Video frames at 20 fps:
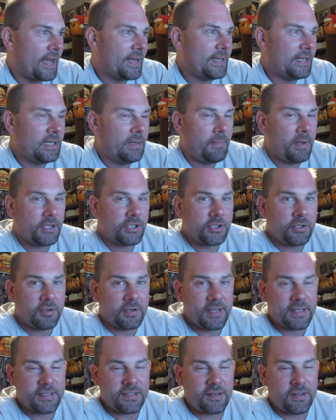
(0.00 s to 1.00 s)
I need to make sure
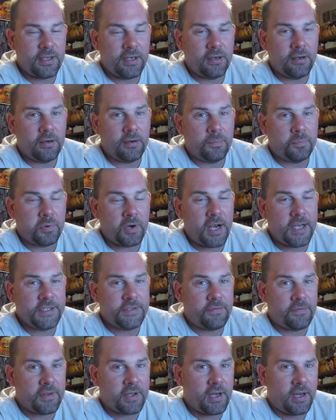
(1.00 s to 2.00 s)
gets their
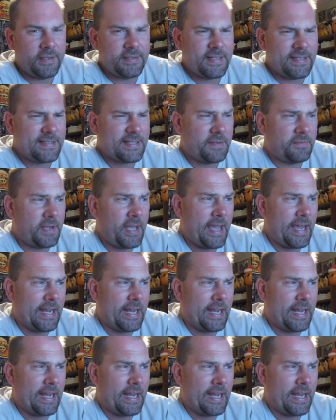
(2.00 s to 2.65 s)
prize for the contest that we